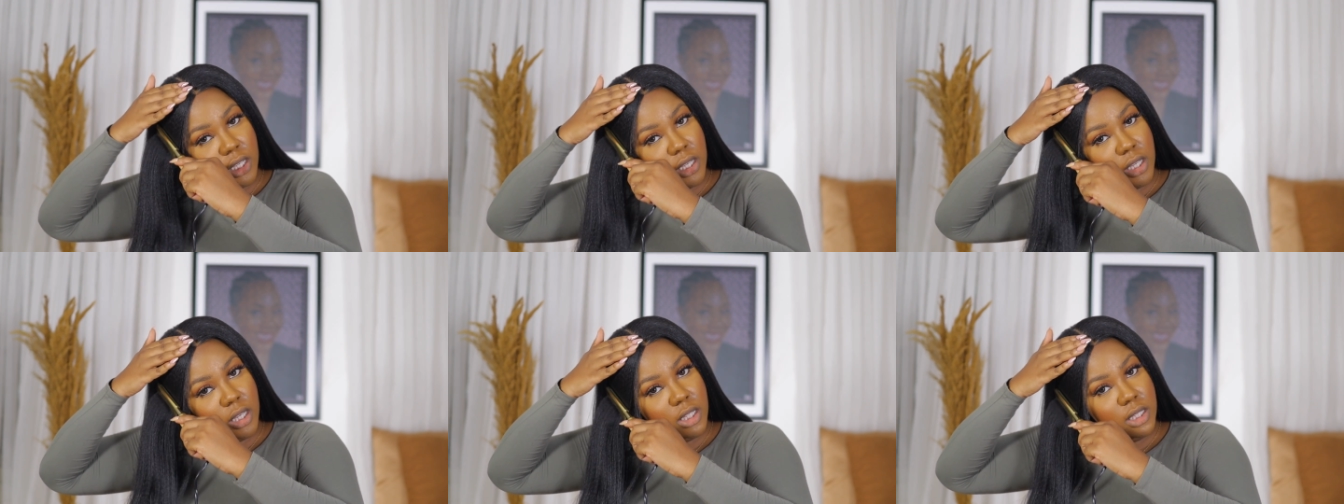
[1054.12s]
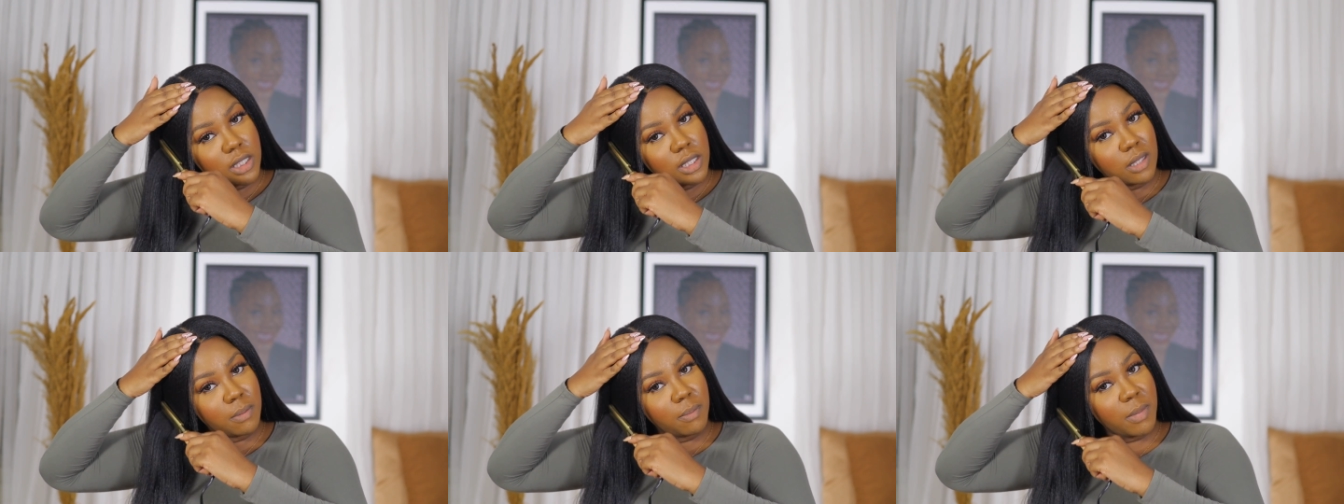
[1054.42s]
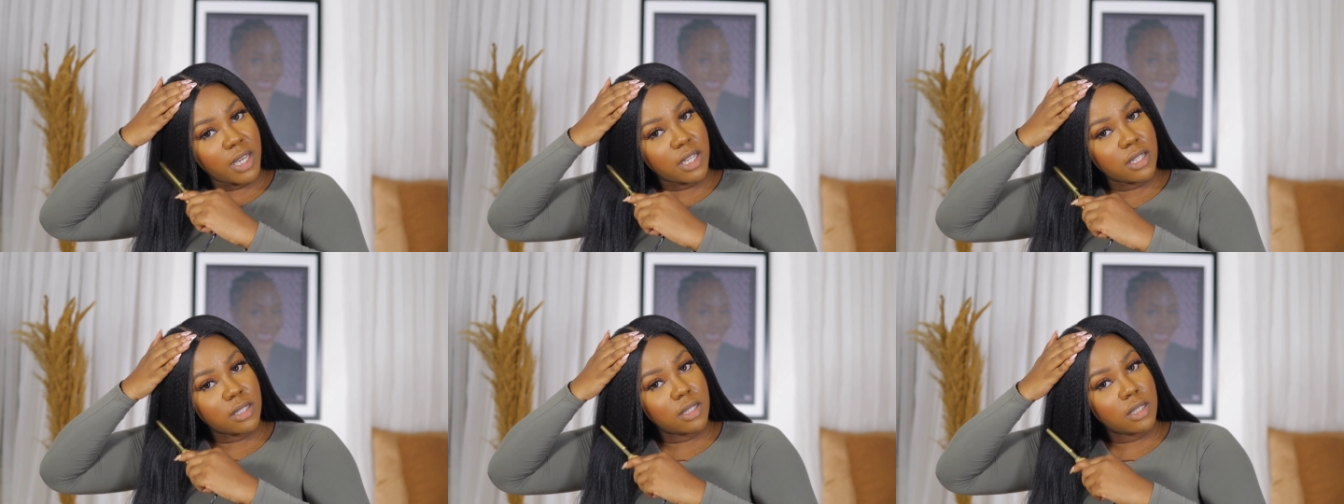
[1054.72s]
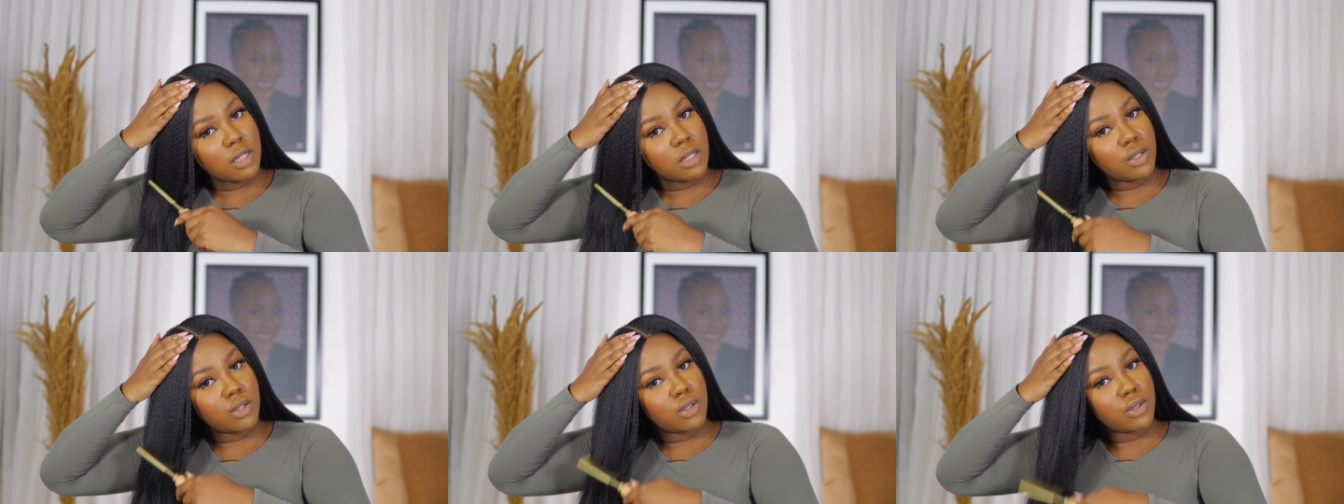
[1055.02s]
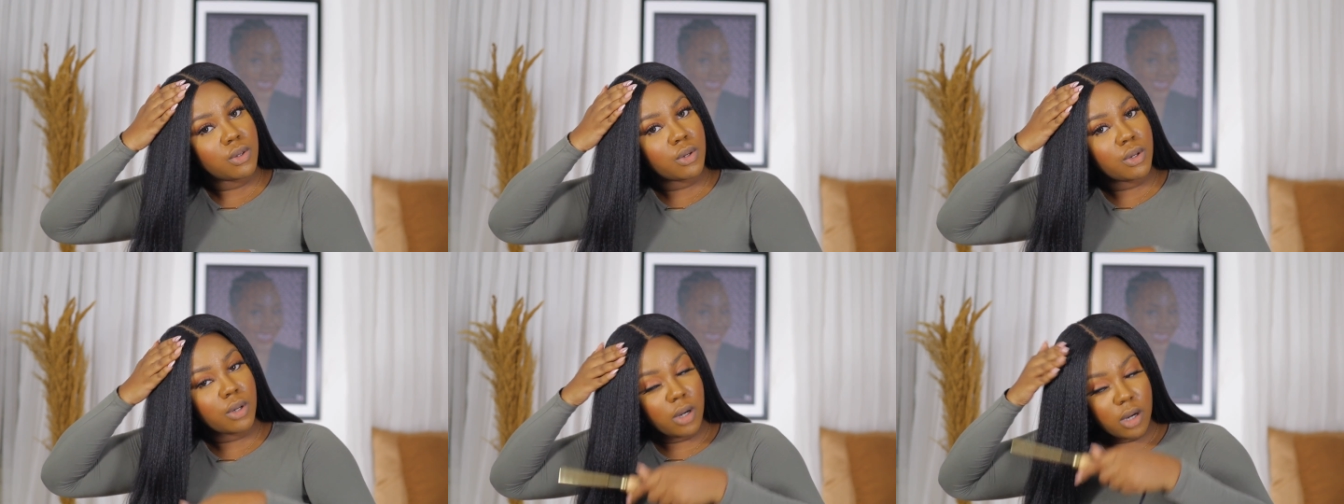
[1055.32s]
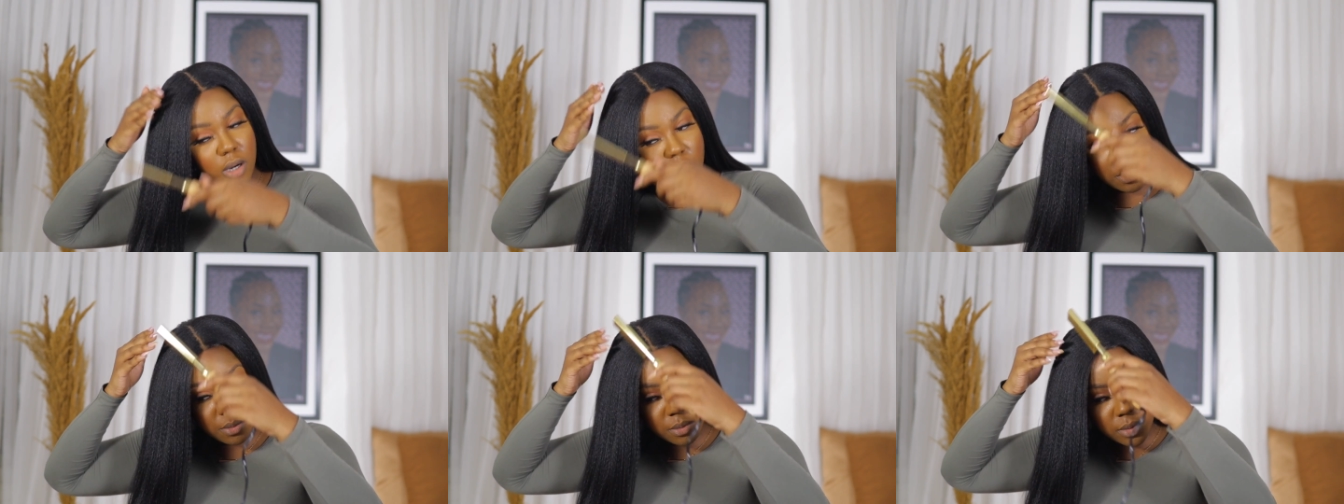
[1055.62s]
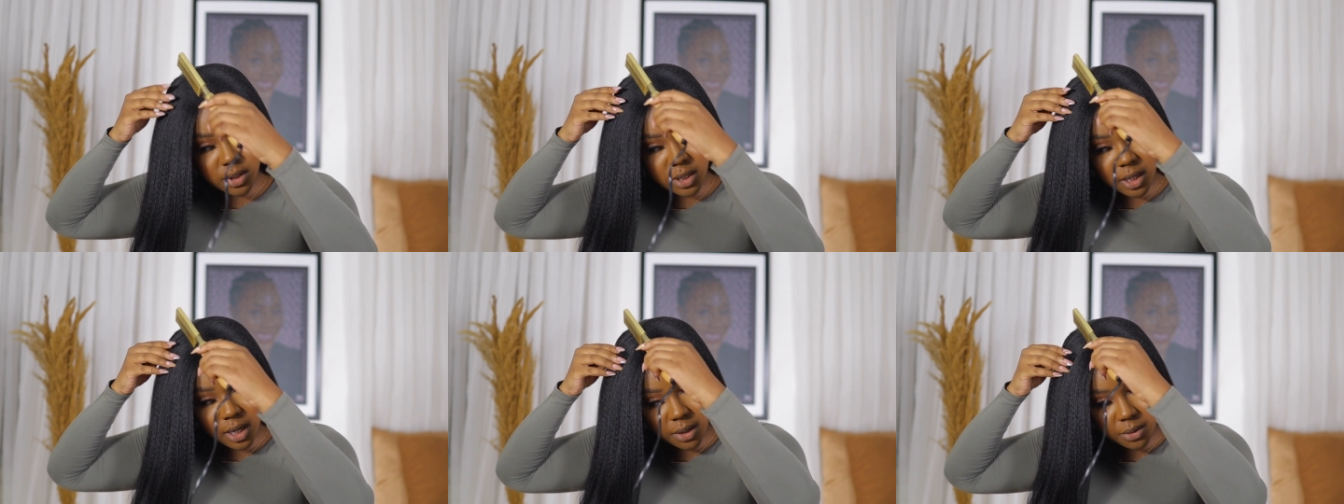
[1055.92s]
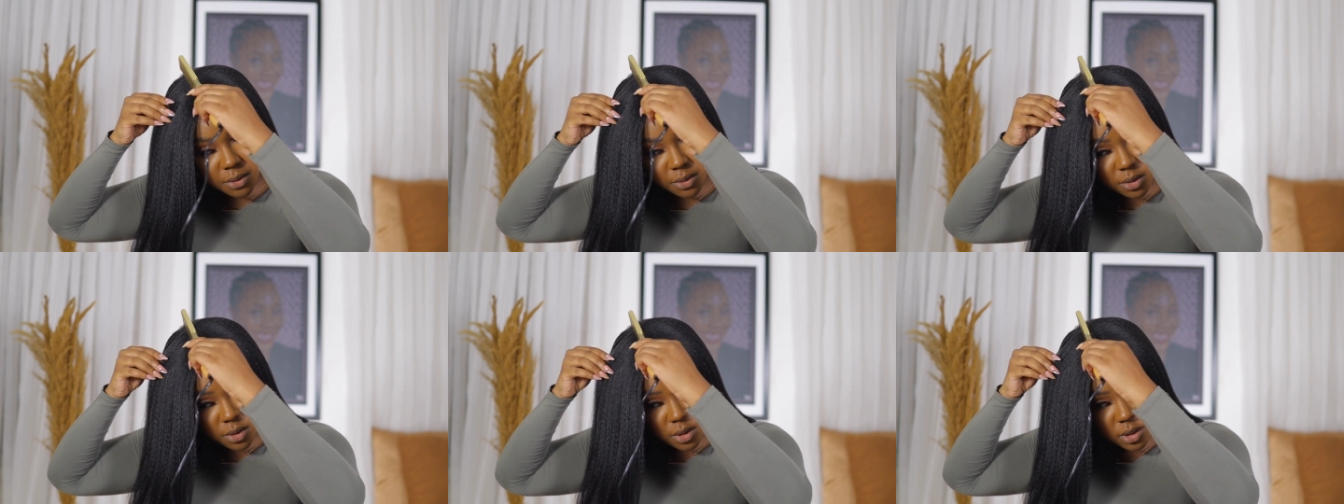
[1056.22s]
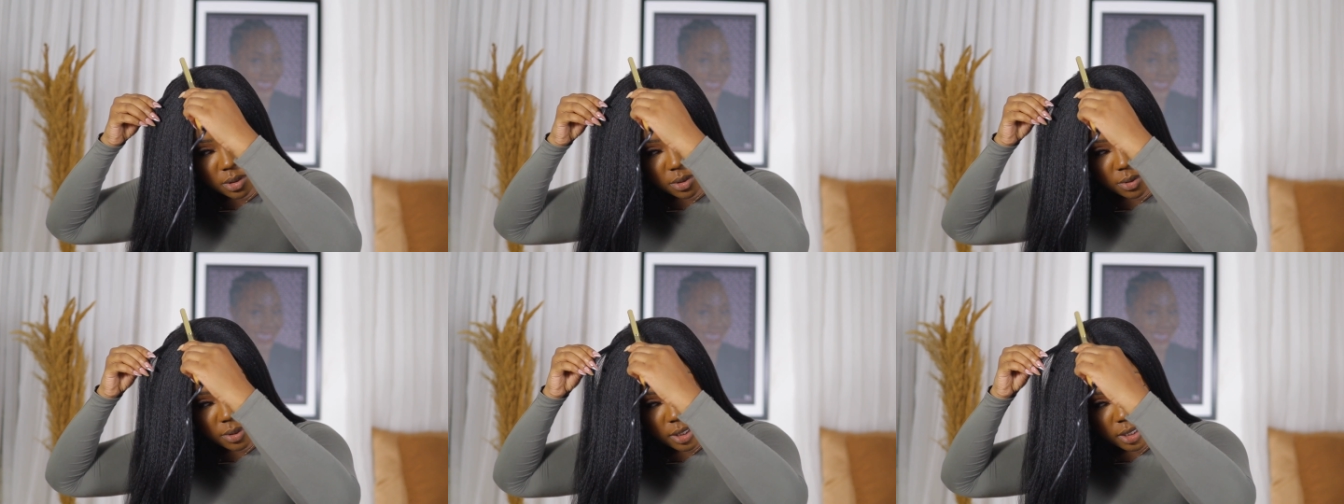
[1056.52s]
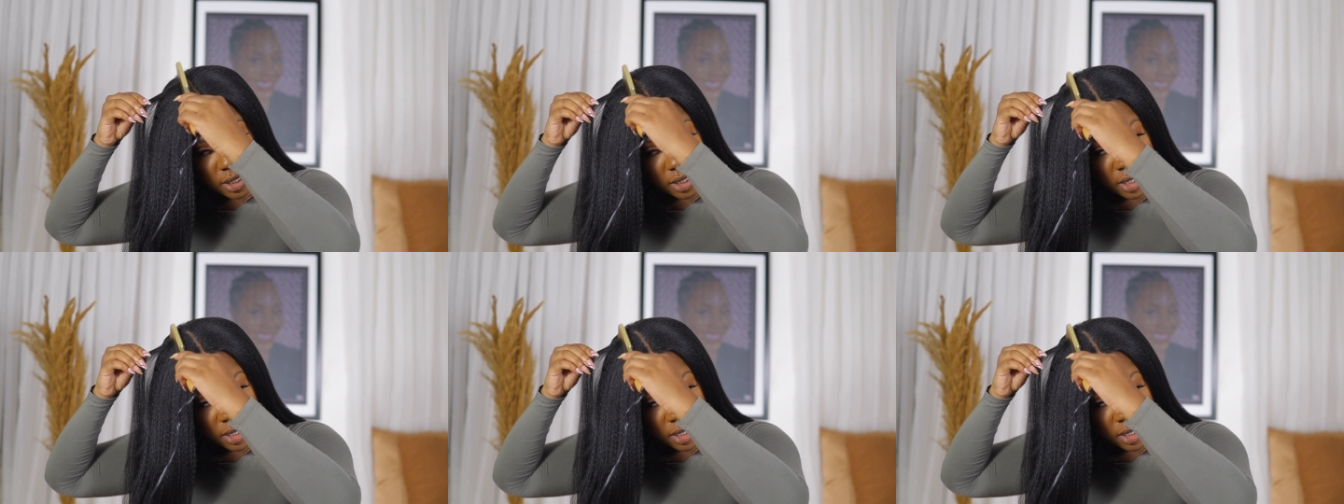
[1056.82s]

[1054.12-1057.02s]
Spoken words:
heat makes it, you know, come down to an